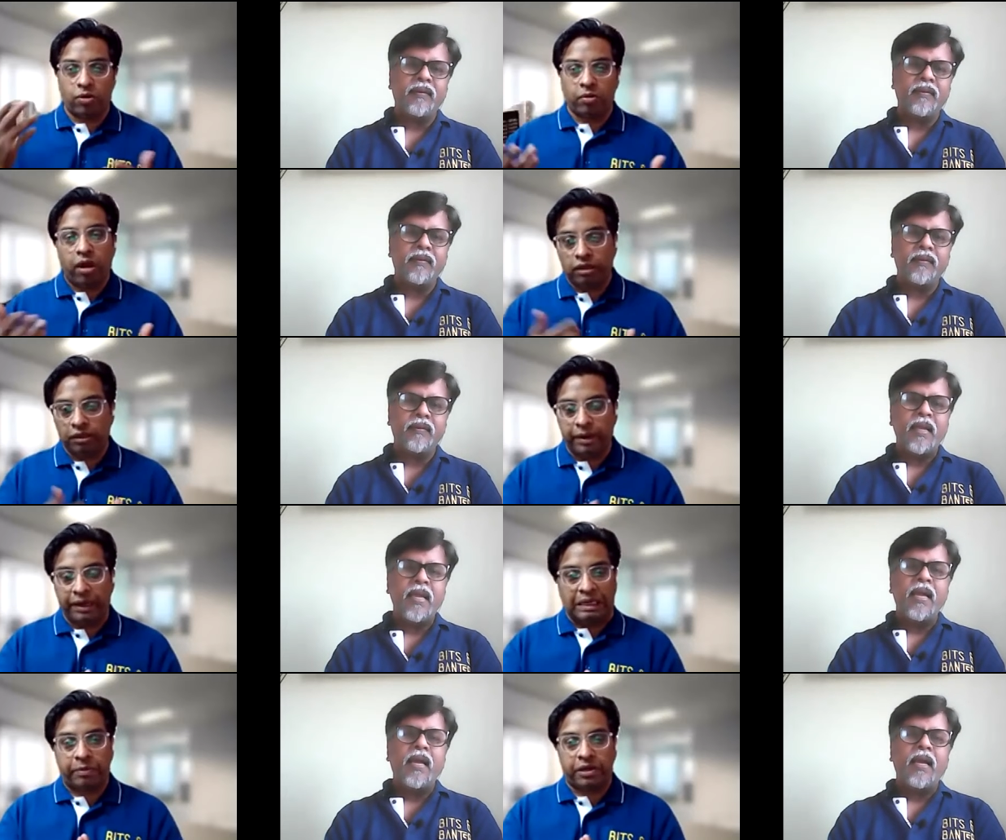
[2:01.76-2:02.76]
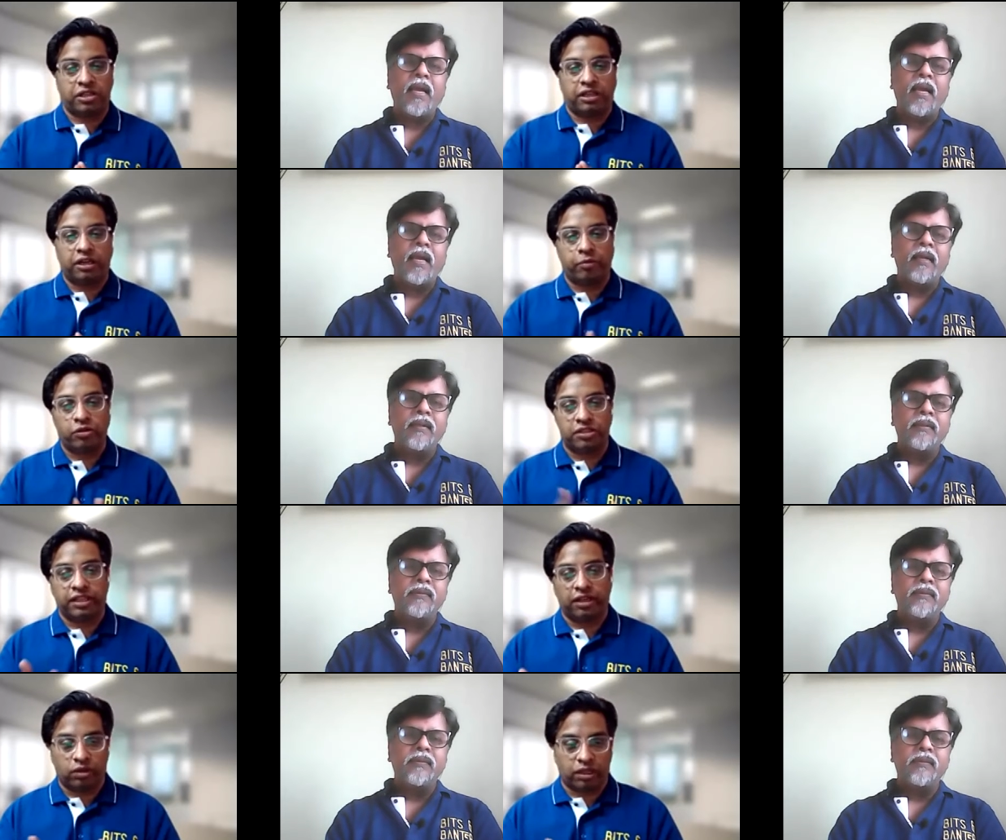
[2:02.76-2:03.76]
Speaker 1: about uh, the mental pressure that it puts
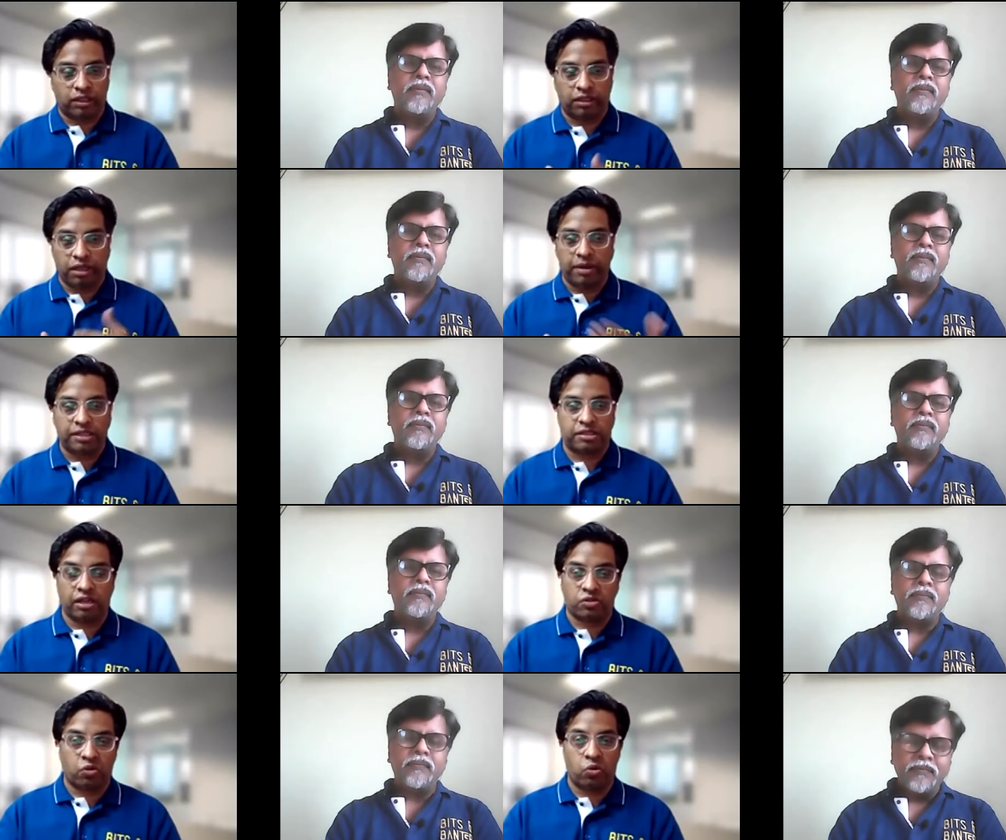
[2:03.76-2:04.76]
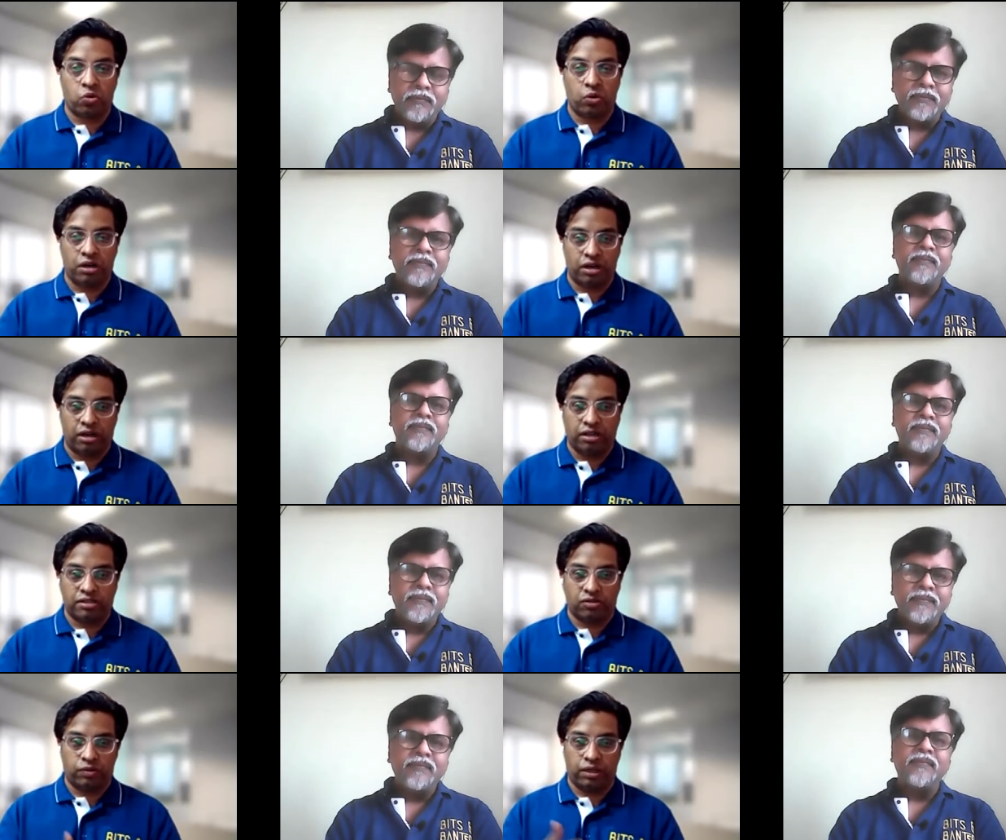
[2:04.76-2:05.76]
it that, okay, the team has, has scored two hundred
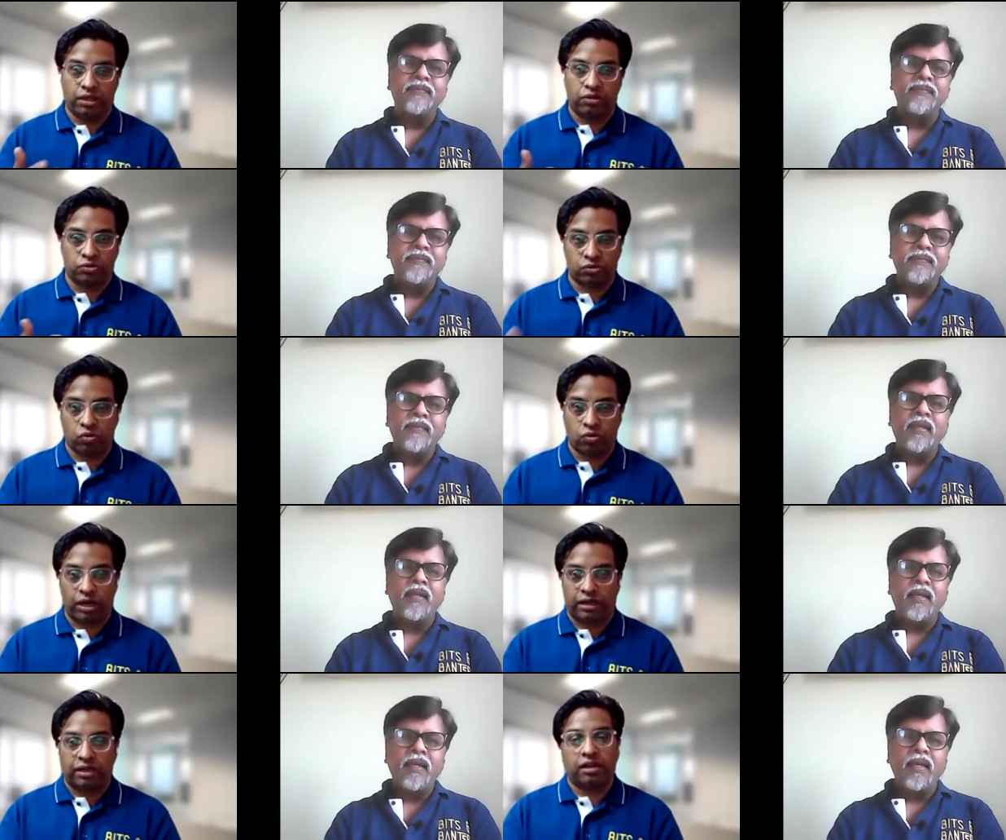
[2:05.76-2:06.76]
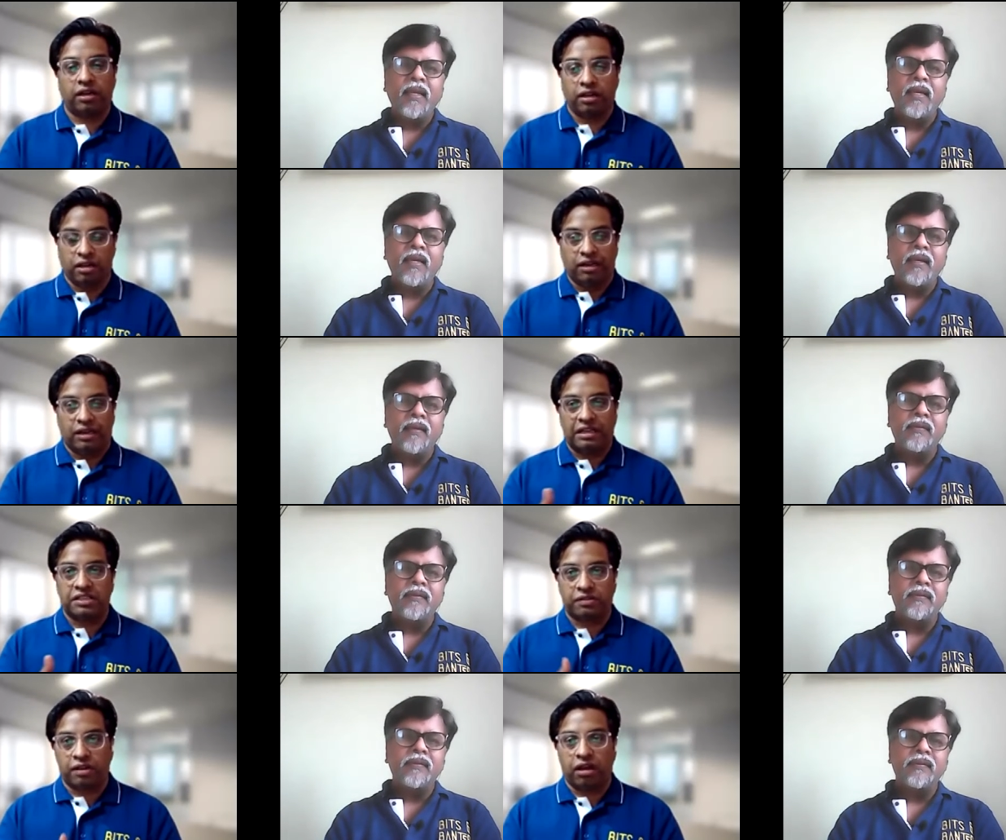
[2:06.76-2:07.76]
runs. So we need to score at ten
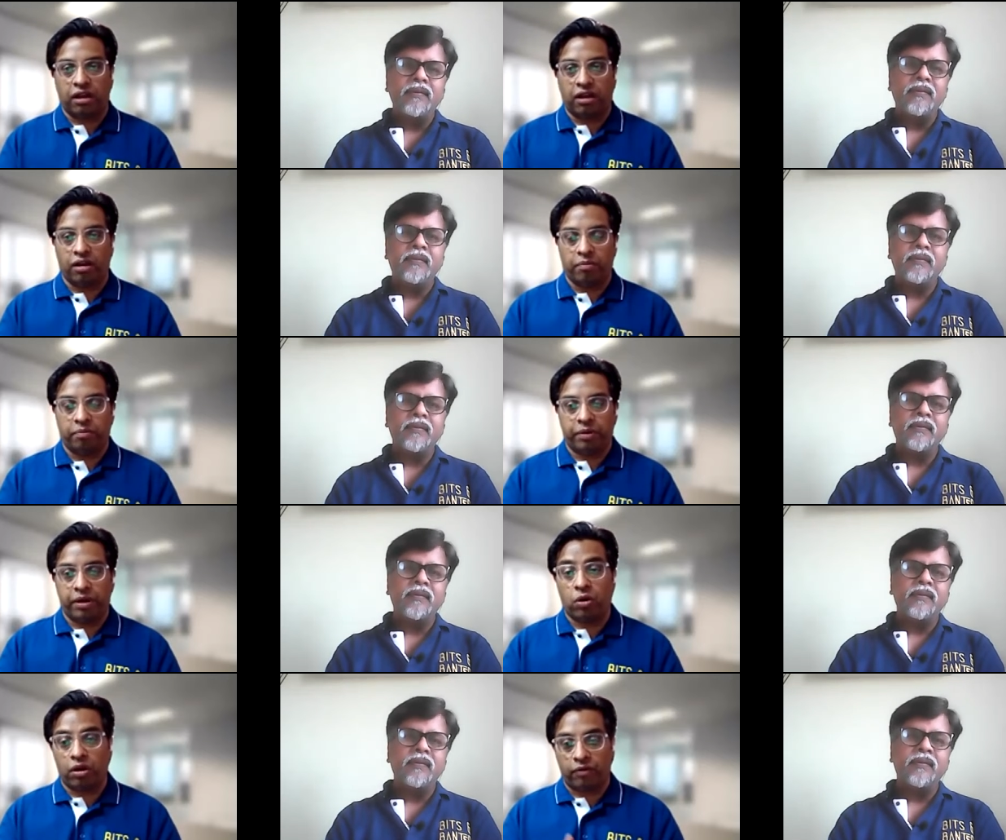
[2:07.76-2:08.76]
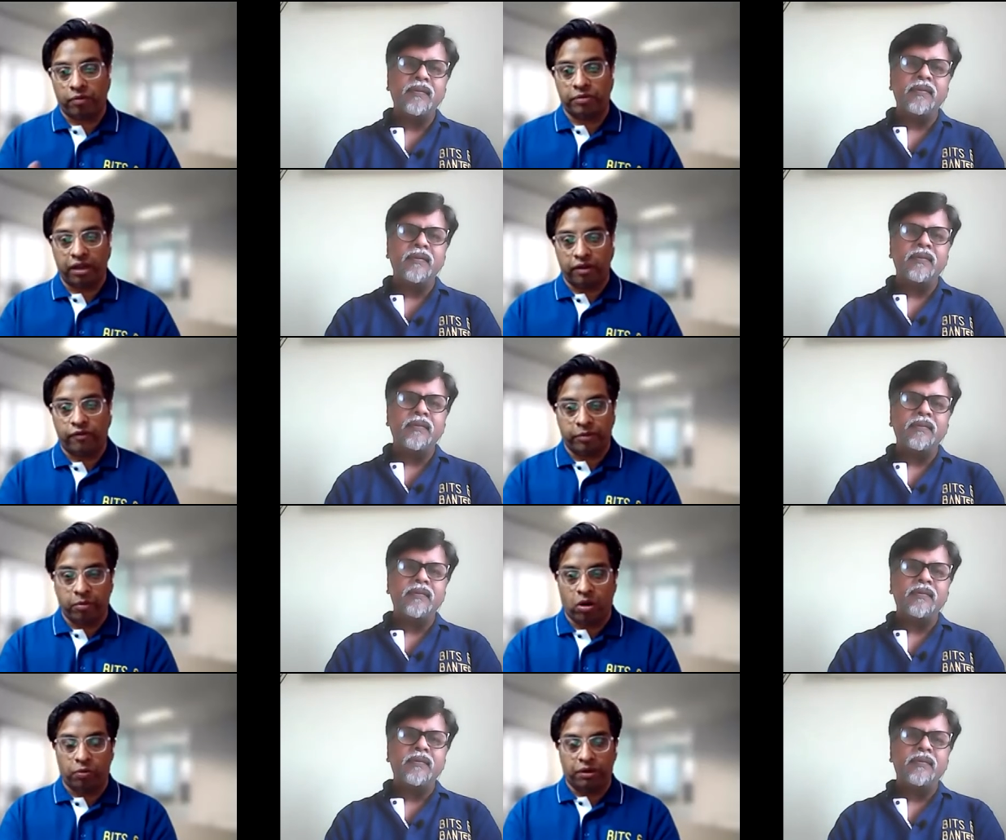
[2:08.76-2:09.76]
runs uh, per over from the, from the
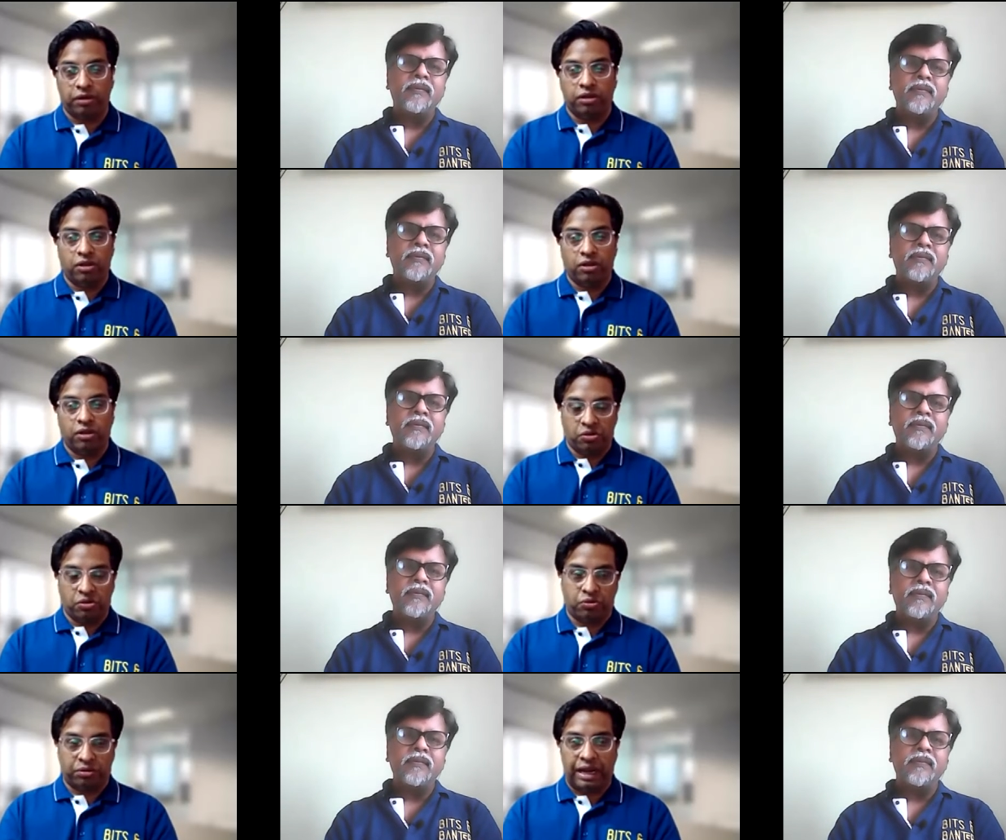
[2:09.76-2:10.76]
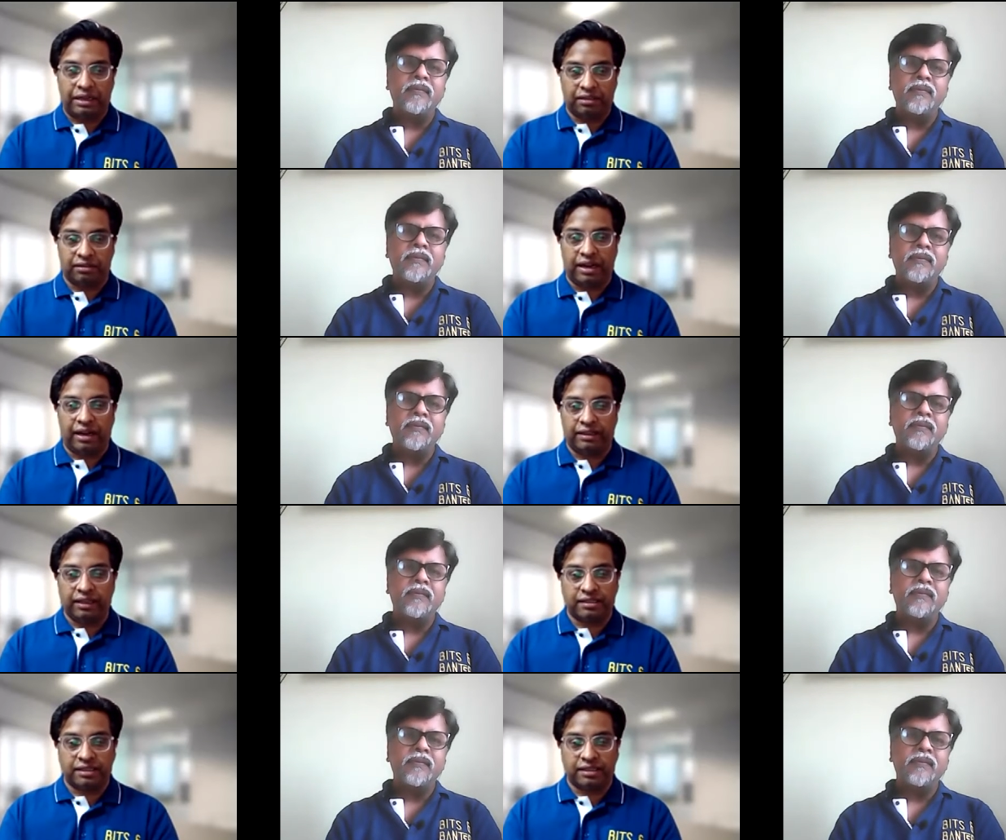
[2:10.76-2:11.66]
ball one. So that, that I think is